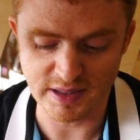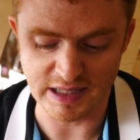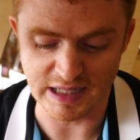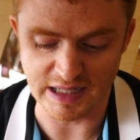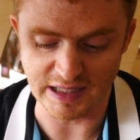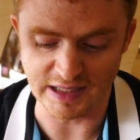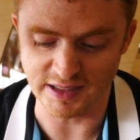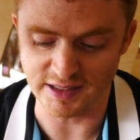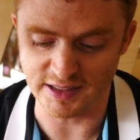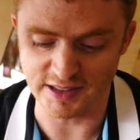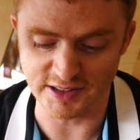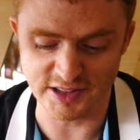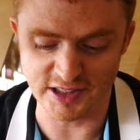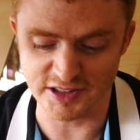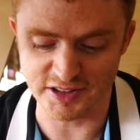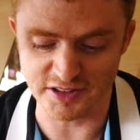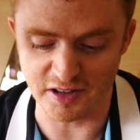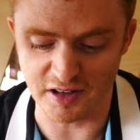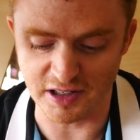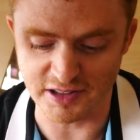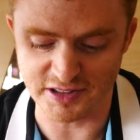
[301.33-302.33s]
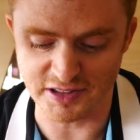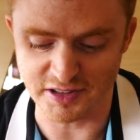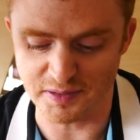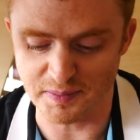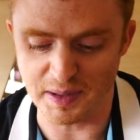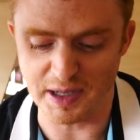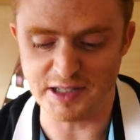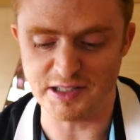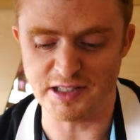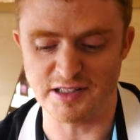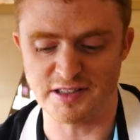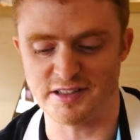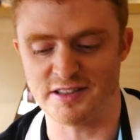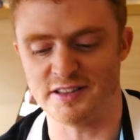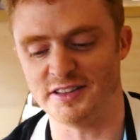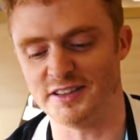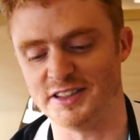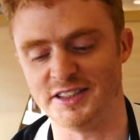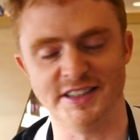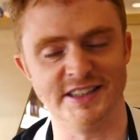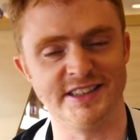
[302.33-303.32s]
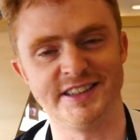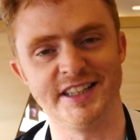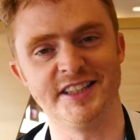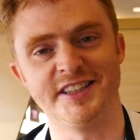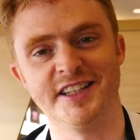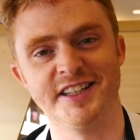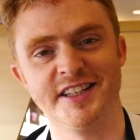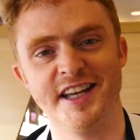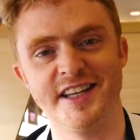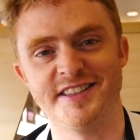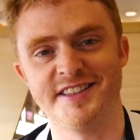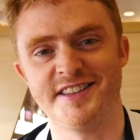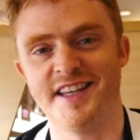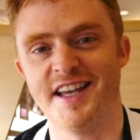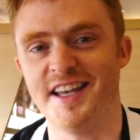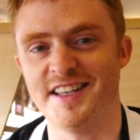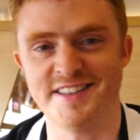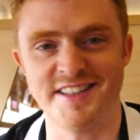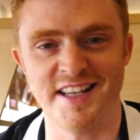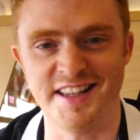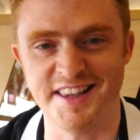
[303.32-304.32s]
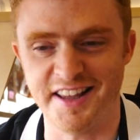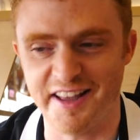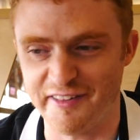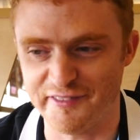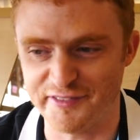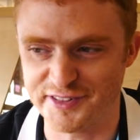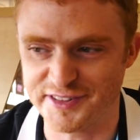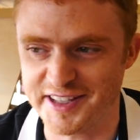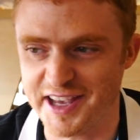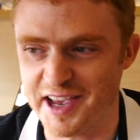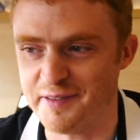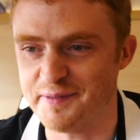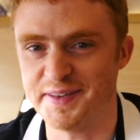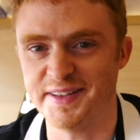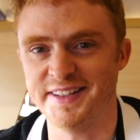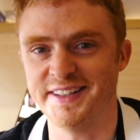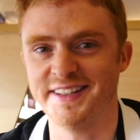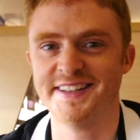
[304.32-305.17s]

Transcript: Yeah, it's just awesome. Oh, it's such a nice taste. I love salmon.